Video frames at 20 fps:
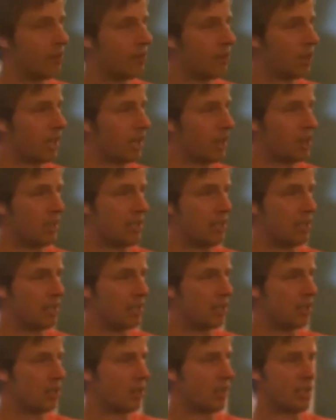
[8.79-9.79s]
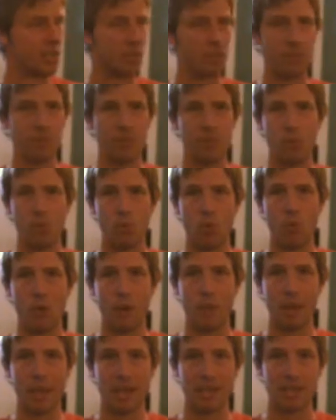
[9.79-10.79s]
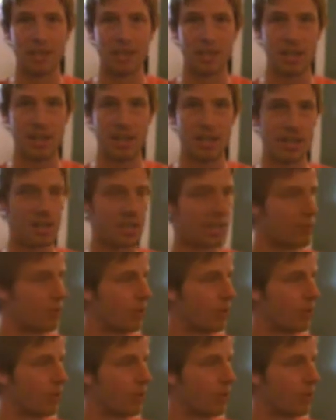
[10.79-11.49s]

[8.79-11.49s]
We're going to be doing some warm-up exercises.